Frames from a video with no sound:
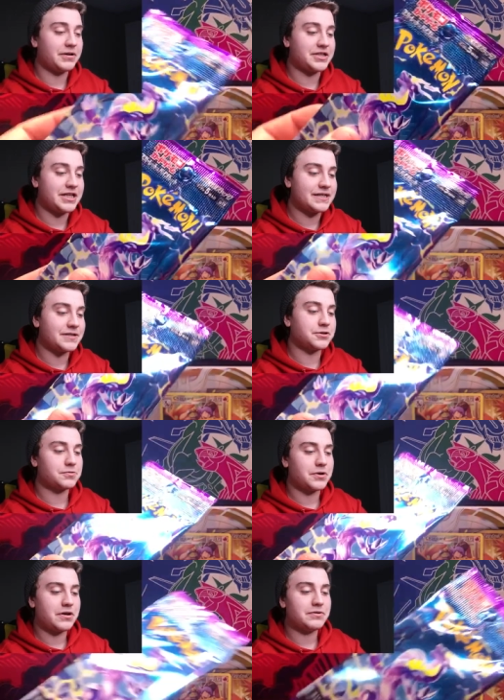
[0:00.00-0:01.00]
which these
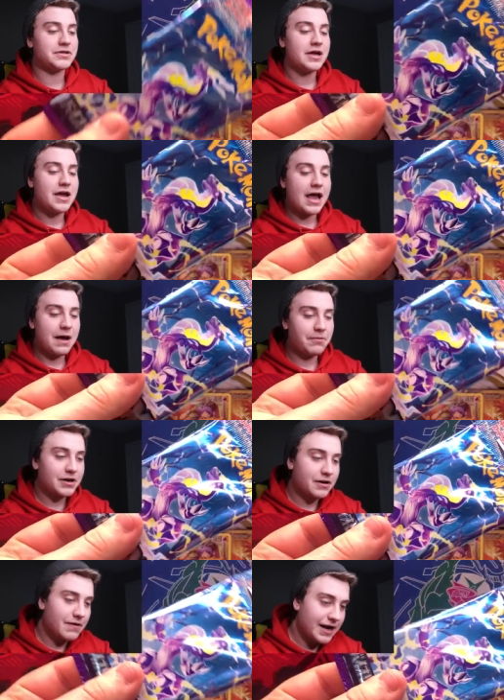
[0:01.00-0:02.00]
scissors were used. And we're
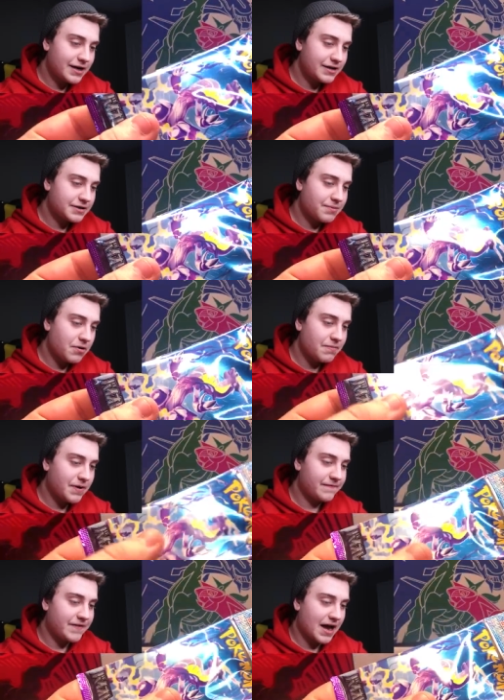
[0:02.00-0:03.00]
gonna crack into this
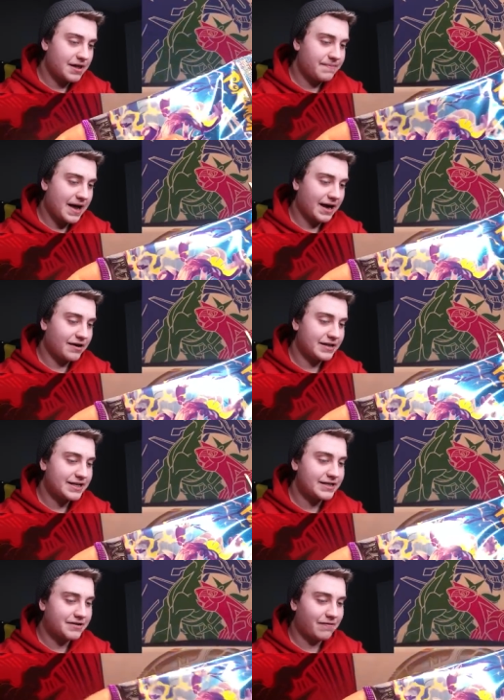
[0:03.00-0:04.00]
Pokemon Violet pack.
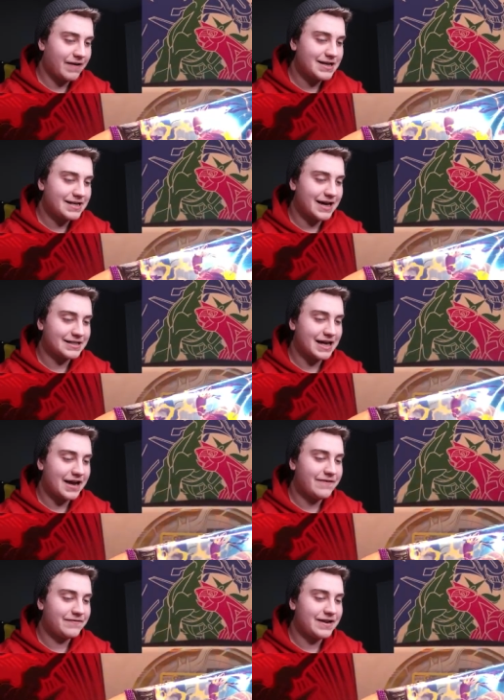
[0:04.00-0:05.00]
This is crazy, guys.
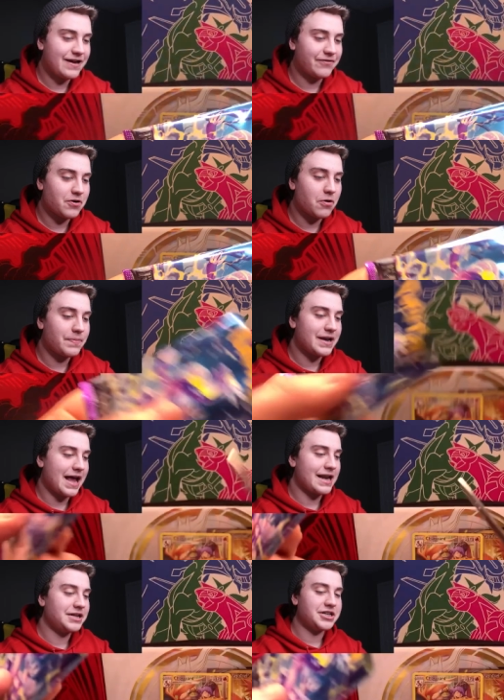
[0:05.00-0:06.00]
I have never never opened
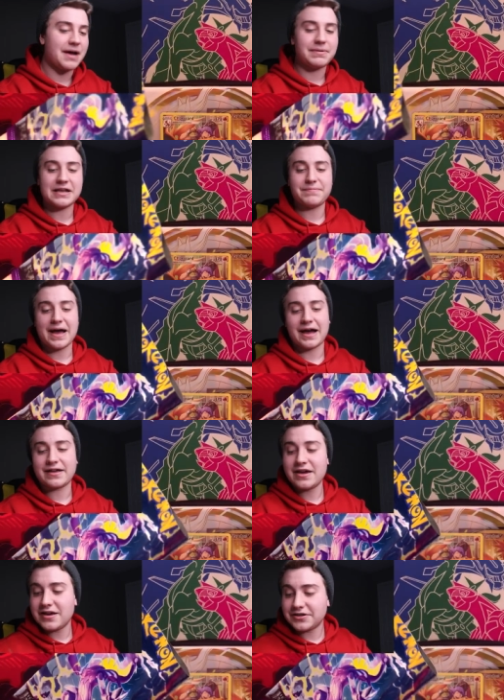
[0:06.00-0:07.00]
any Japanese
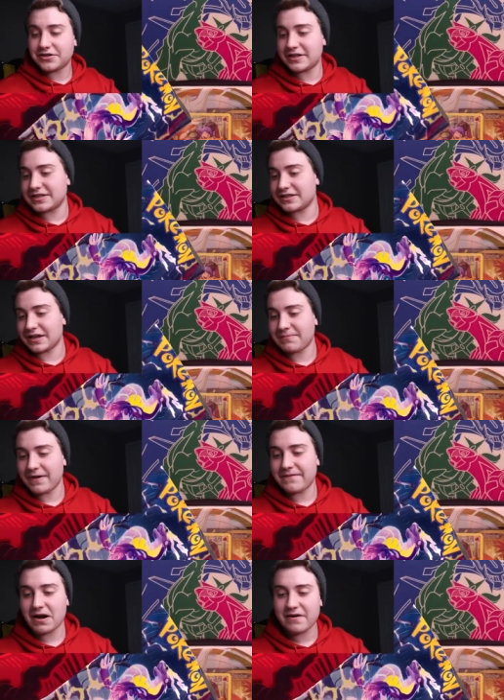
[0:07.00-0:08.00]
pack. So this is like
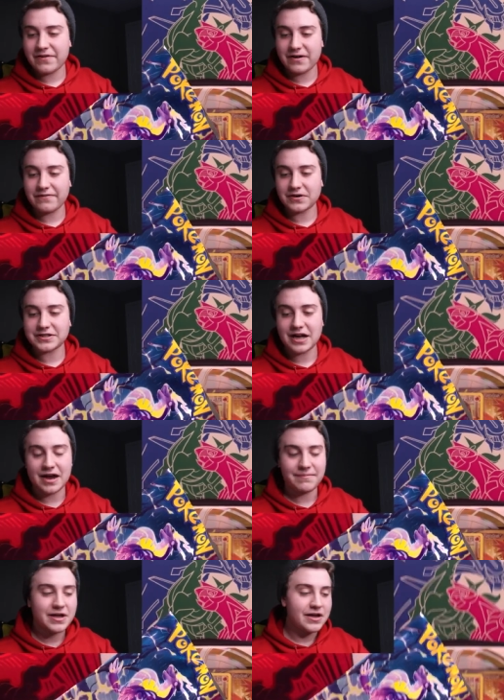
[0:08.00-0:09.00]
my very, very first
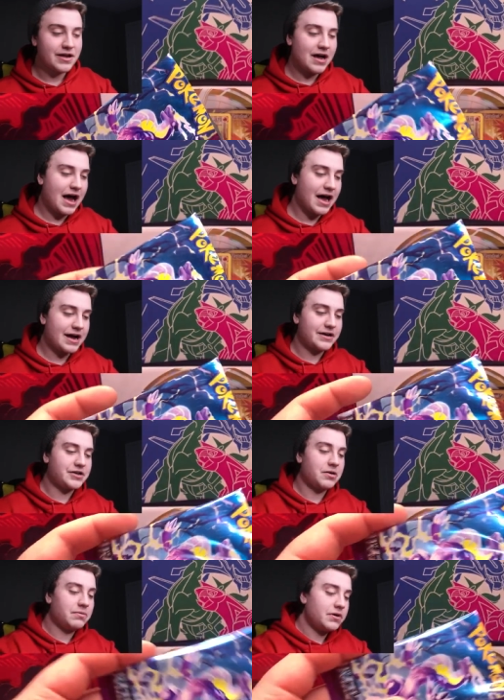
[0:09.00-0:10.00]
time. I
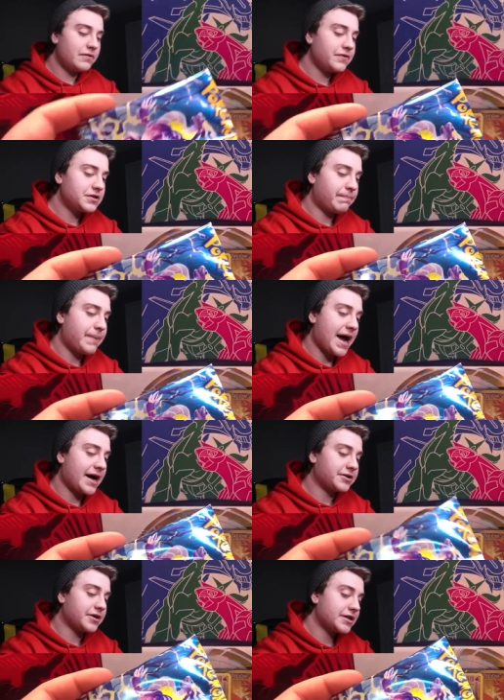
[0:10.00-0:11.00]
don't know if there's a
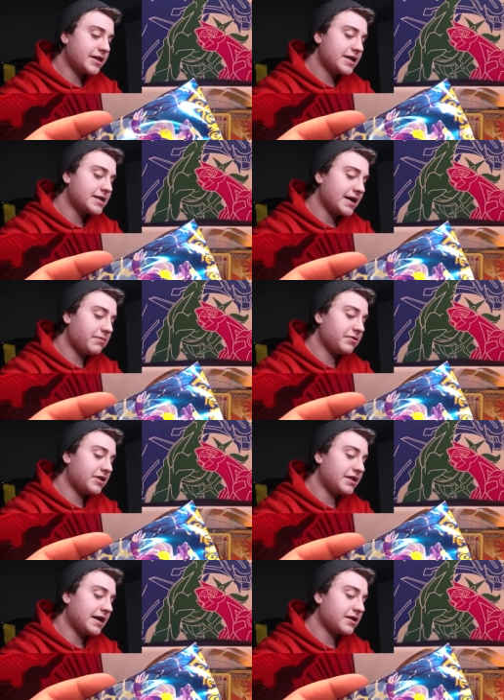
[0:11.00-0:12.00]
pack trick to this. I don't
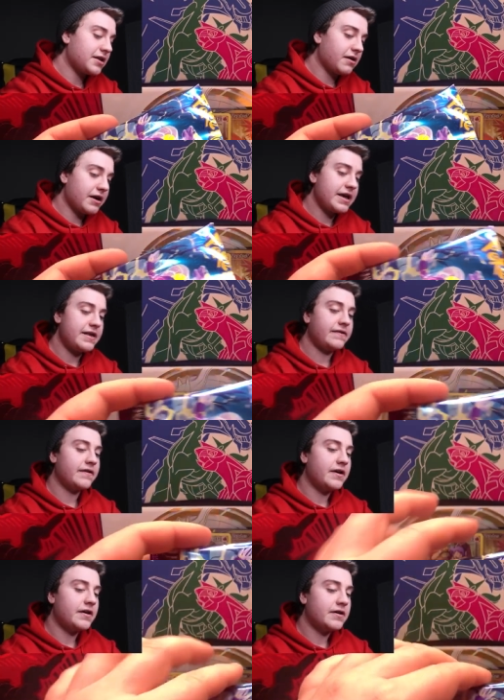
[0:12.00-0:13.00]
think there
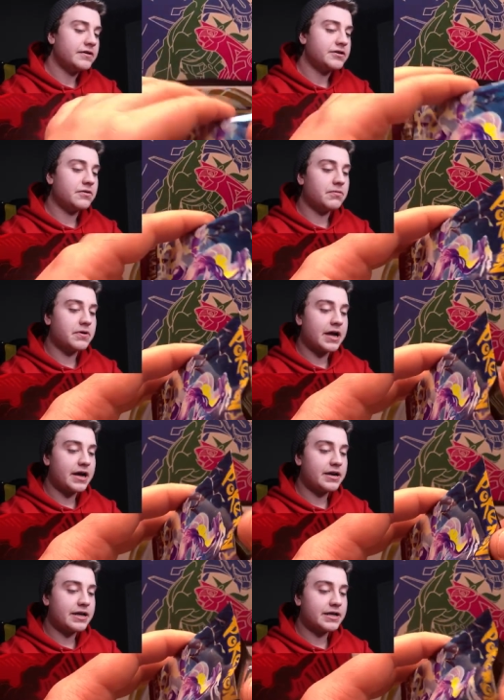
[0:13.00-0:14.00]
is. So we'll
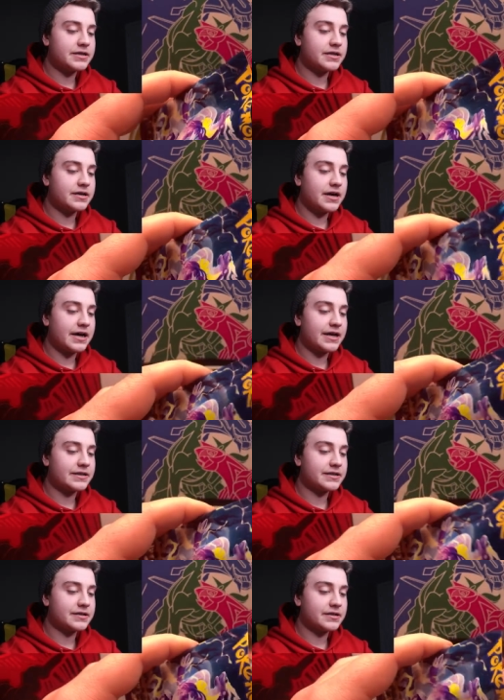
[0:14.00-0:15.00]
kind of get to, I
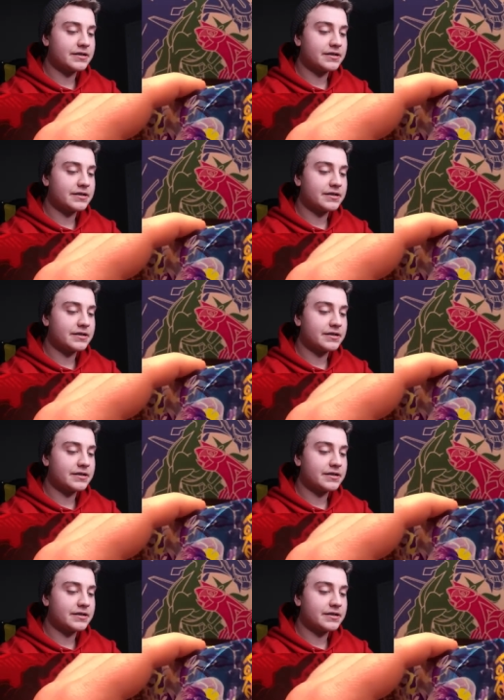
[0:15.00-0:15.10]
guess,